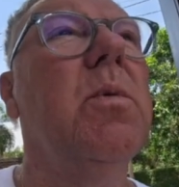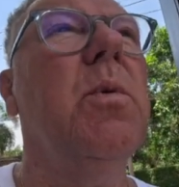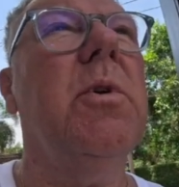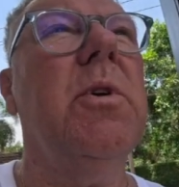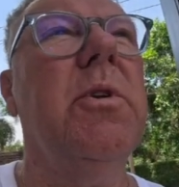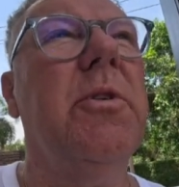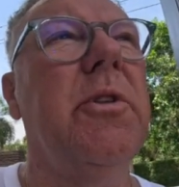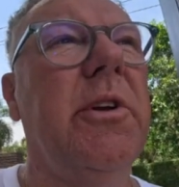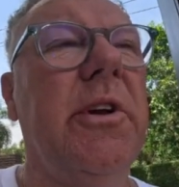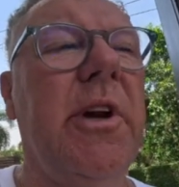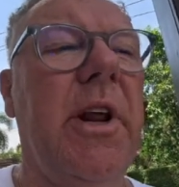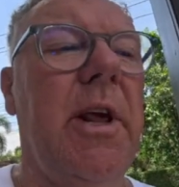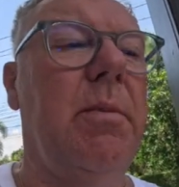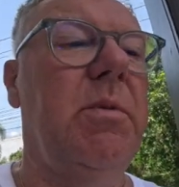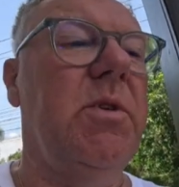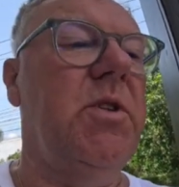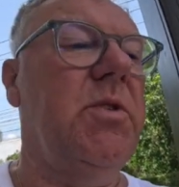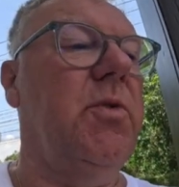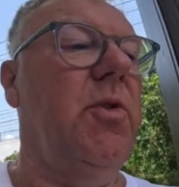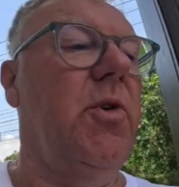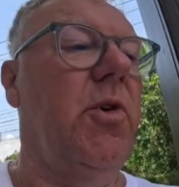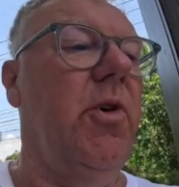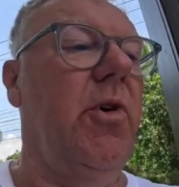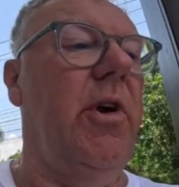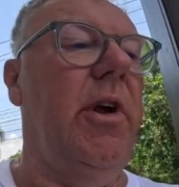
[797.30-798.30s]
one of the names
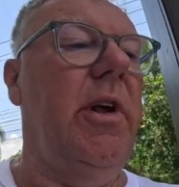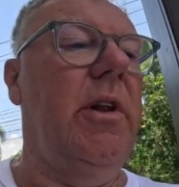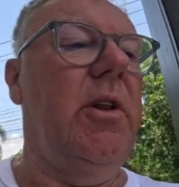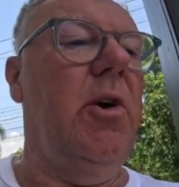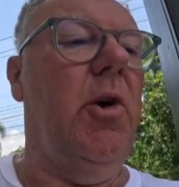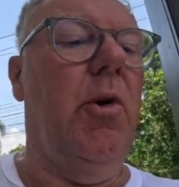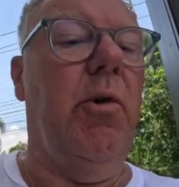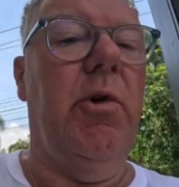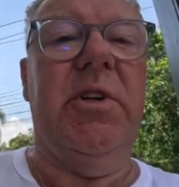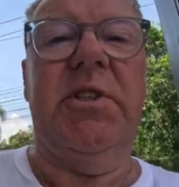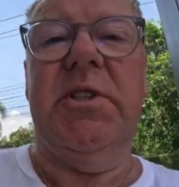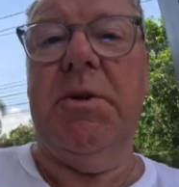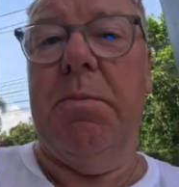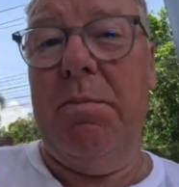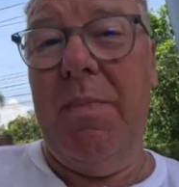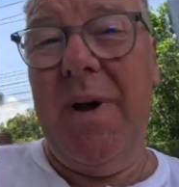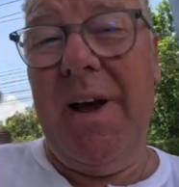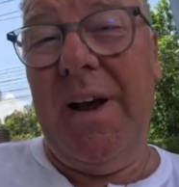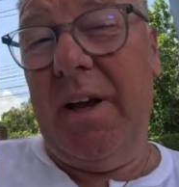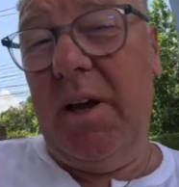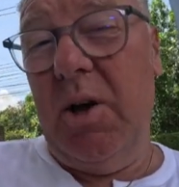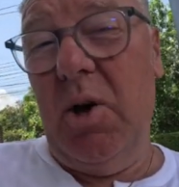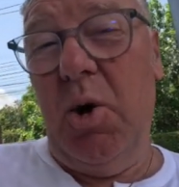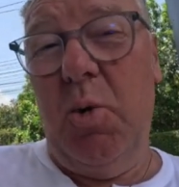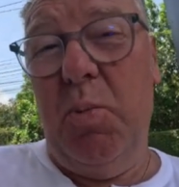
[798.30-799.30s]
for it, or it's a
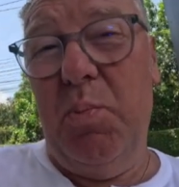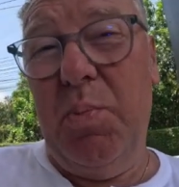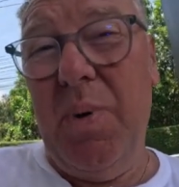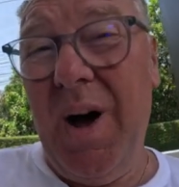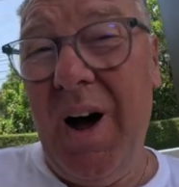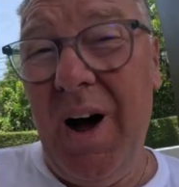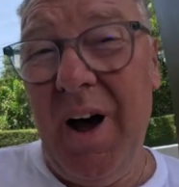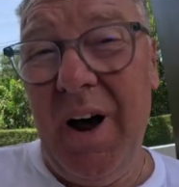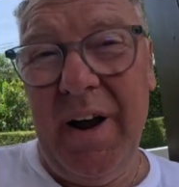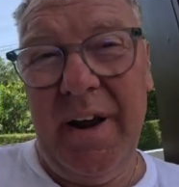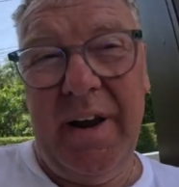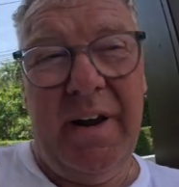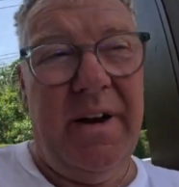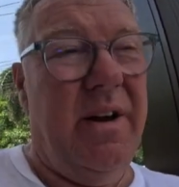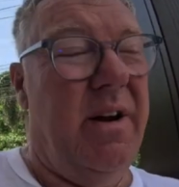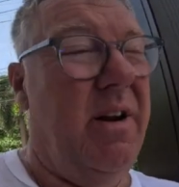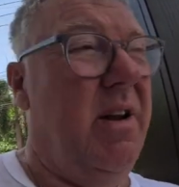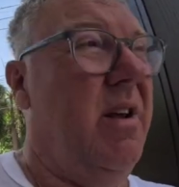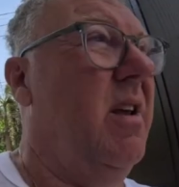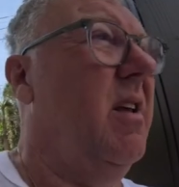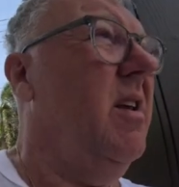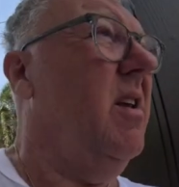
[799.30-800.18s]
mango pine.